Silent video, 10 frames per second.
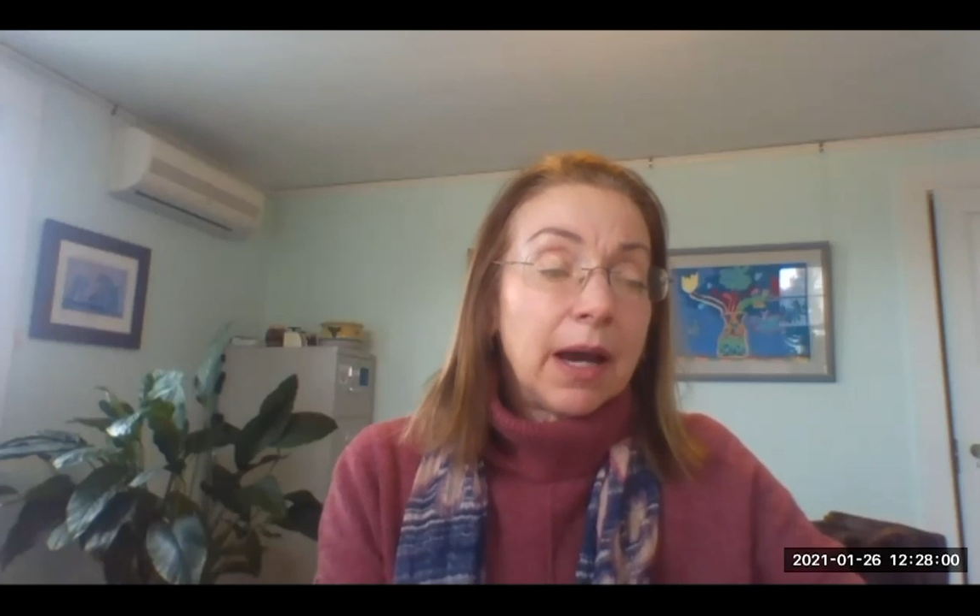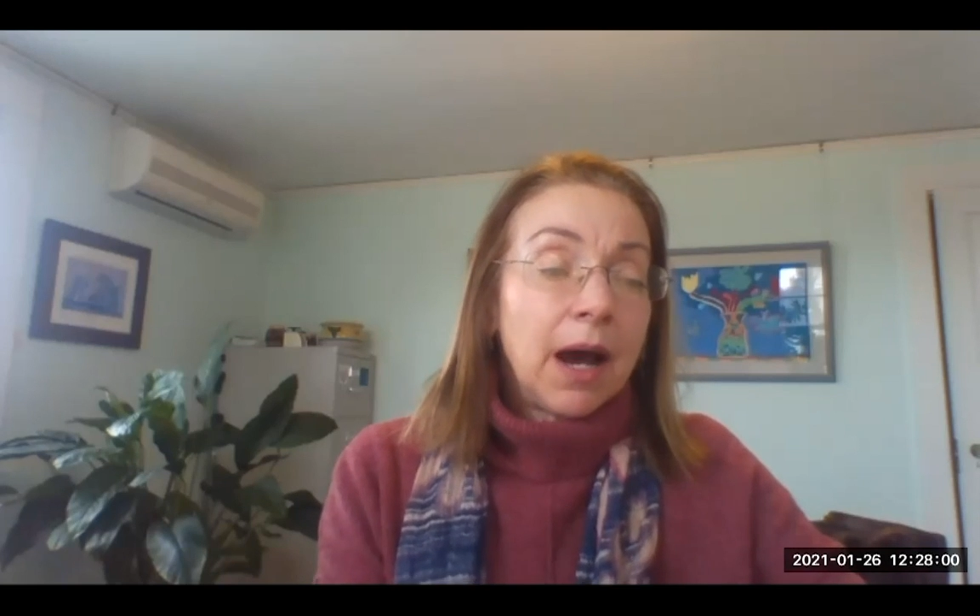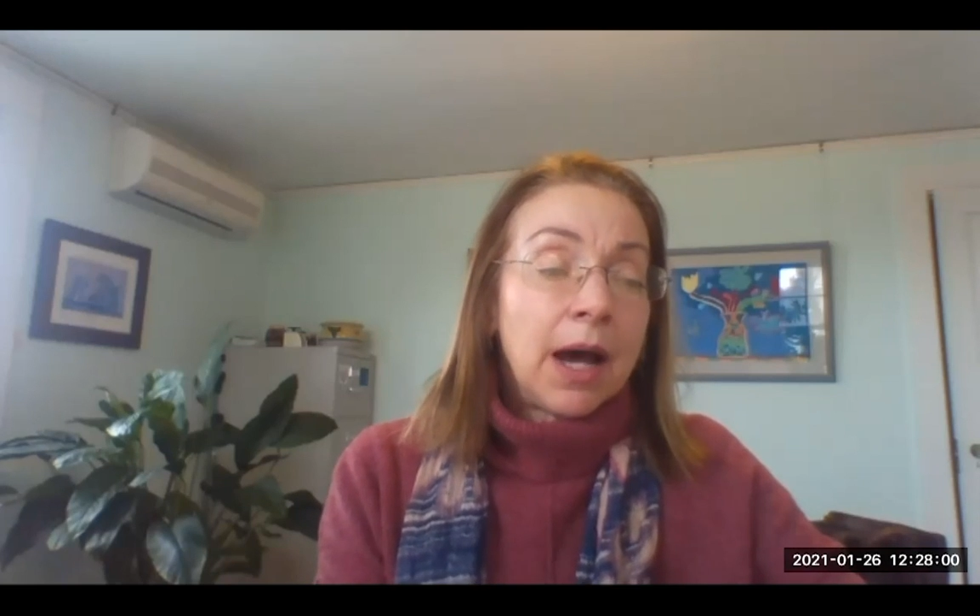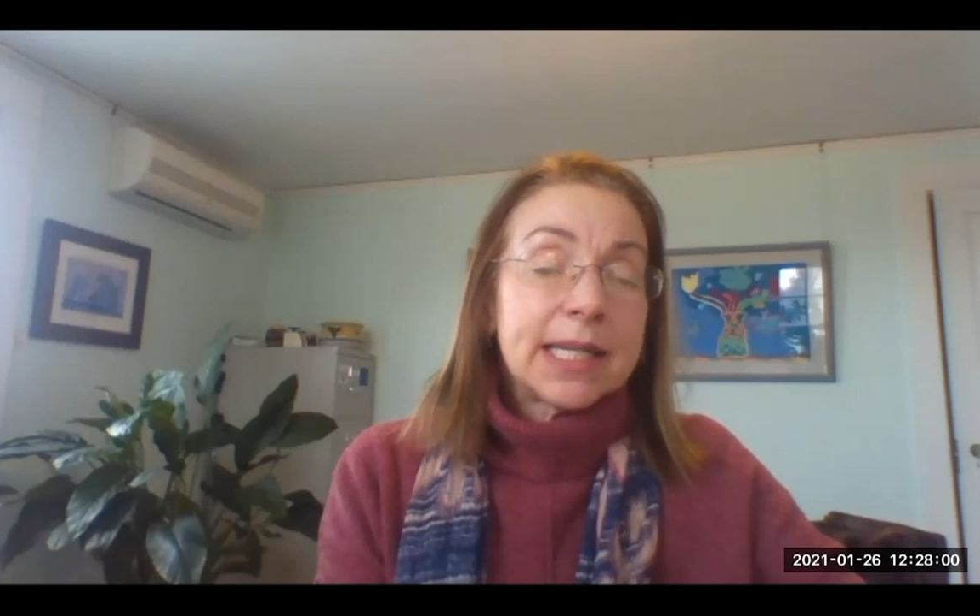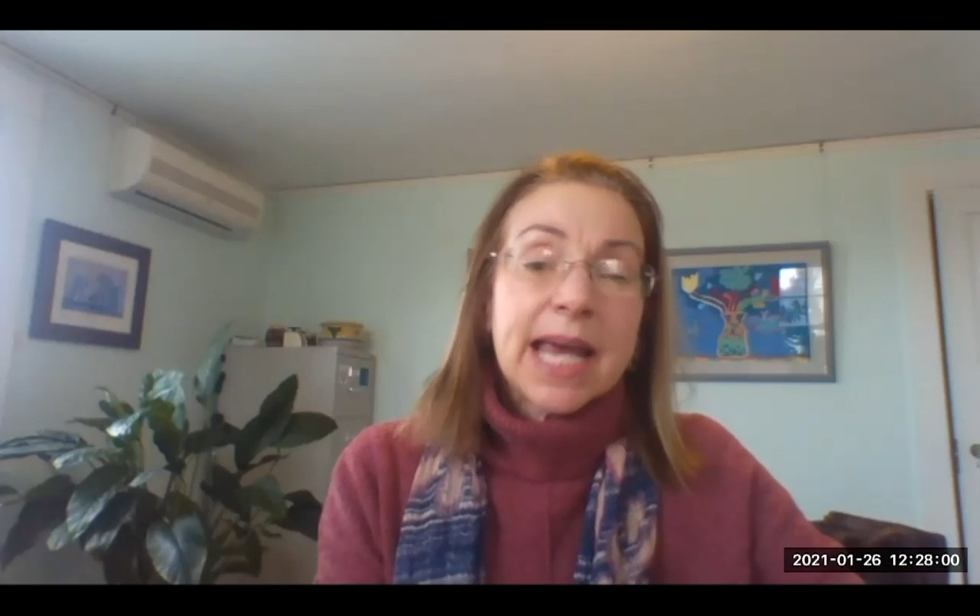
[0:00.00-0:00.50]

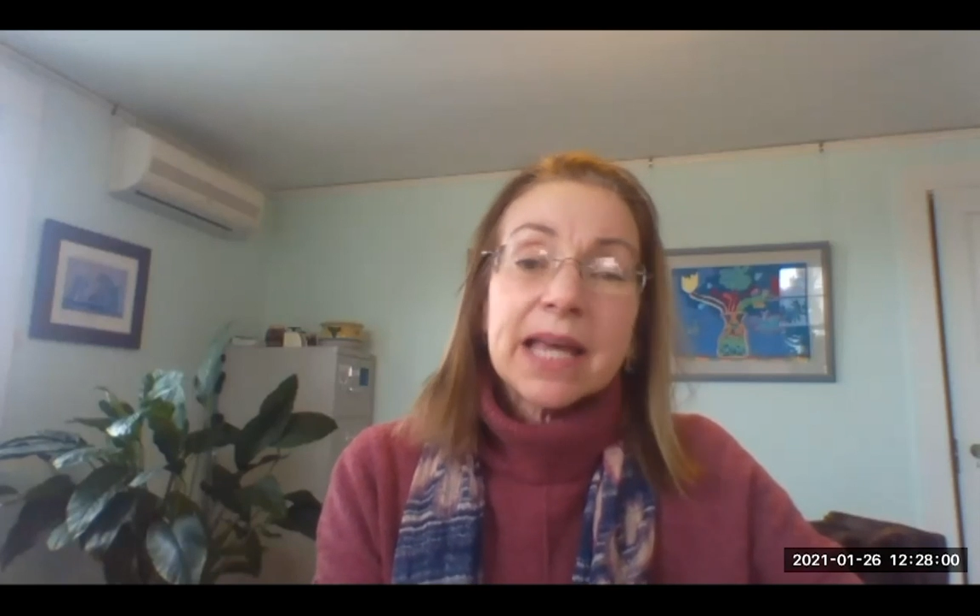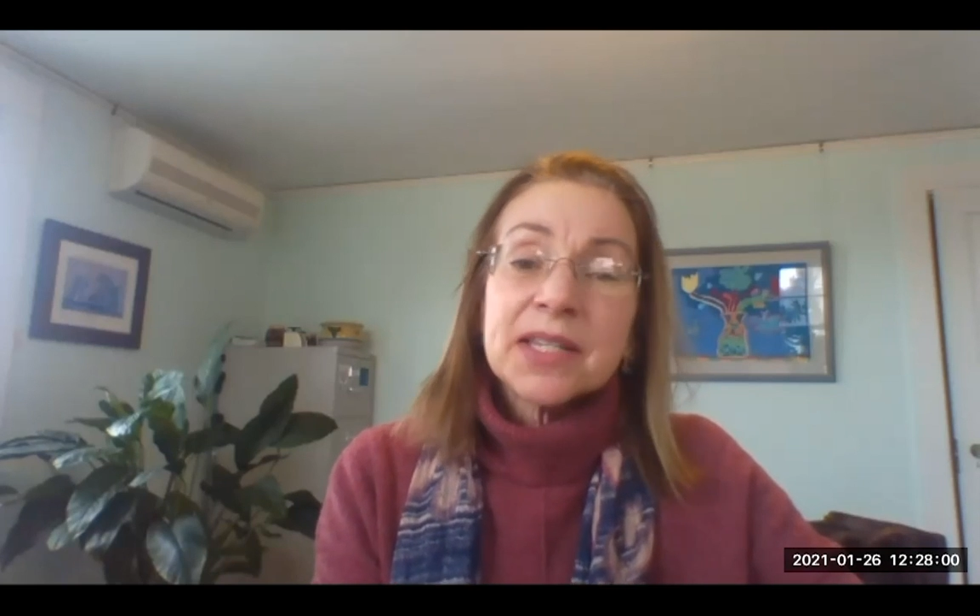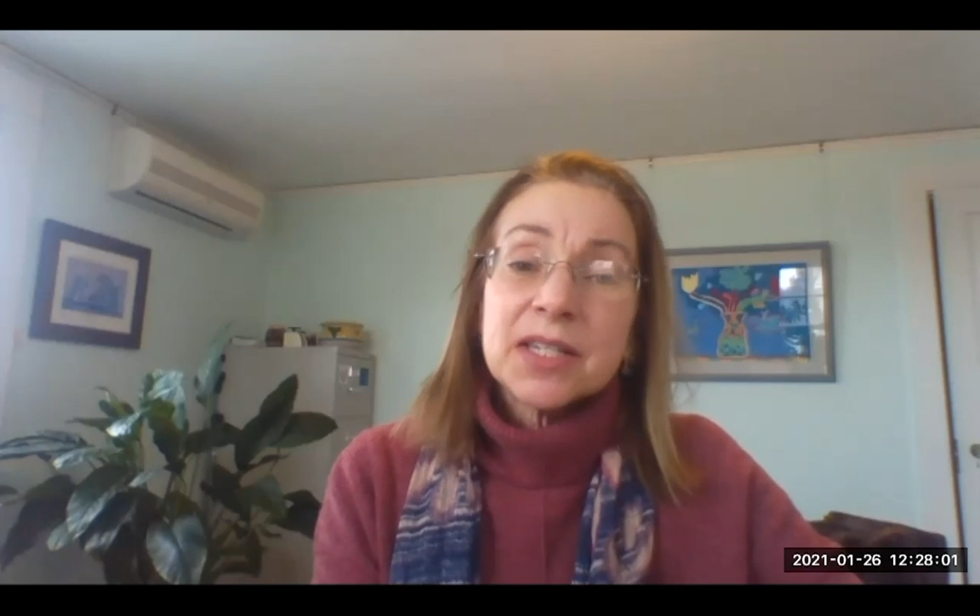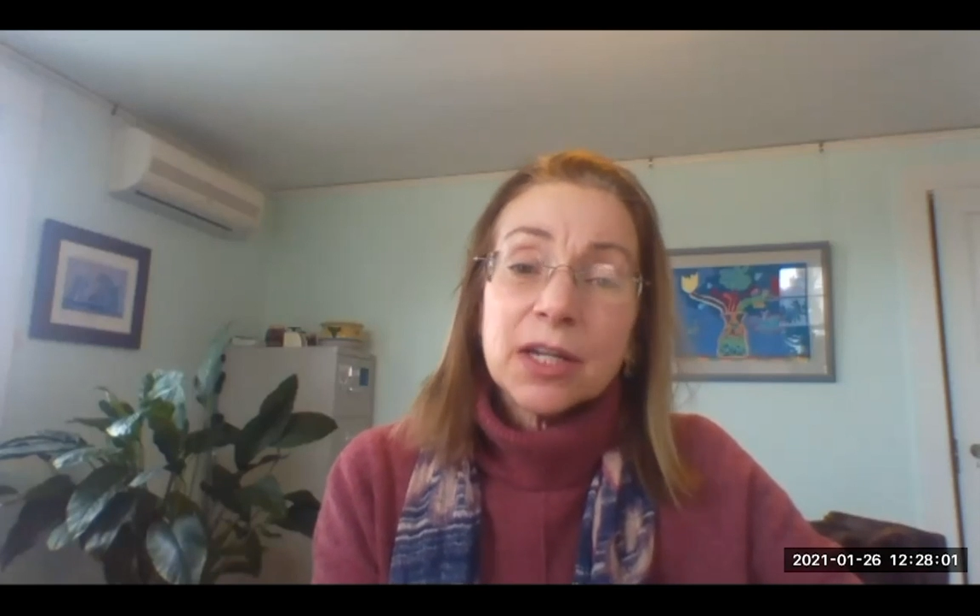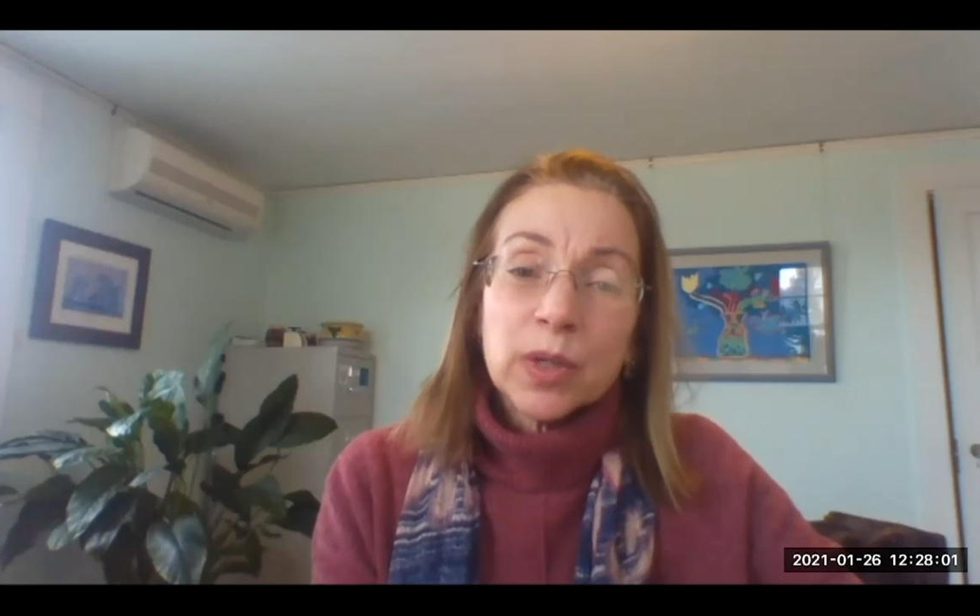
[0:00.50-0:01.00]
uh,
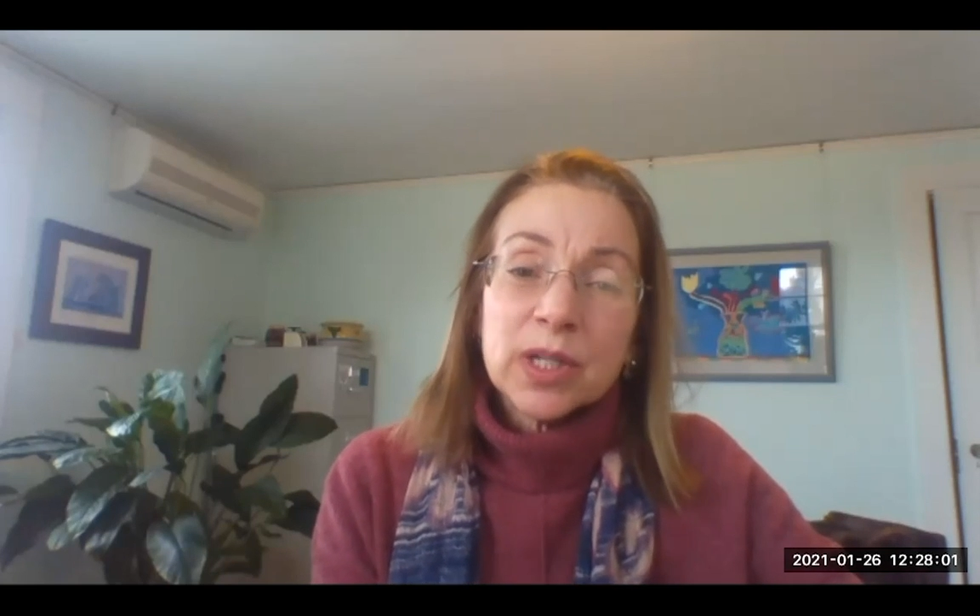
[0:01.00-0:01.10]
testing